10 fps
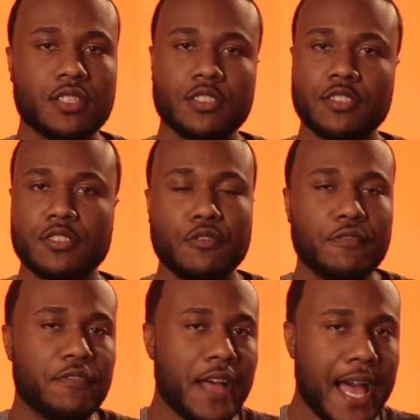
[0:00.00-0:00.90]
such as, you know,
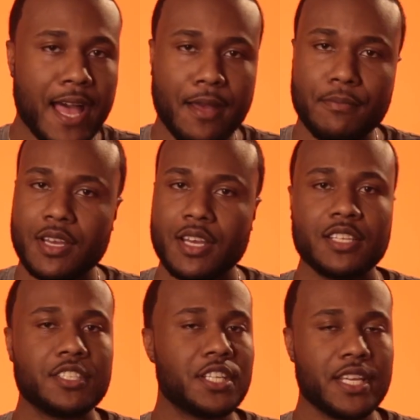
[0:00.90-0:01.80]
Fab,
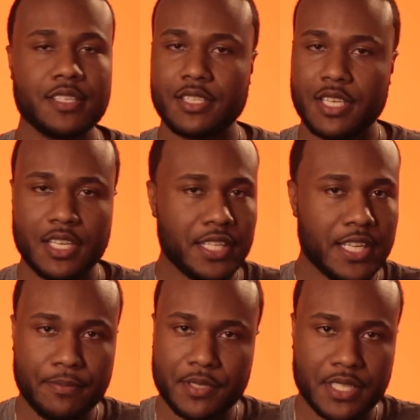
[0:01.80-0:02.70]
Jay-Z,
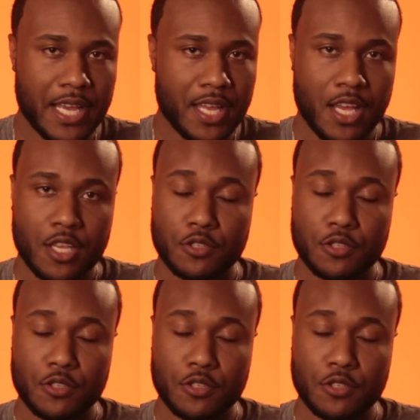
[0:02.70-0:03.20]
Dipset.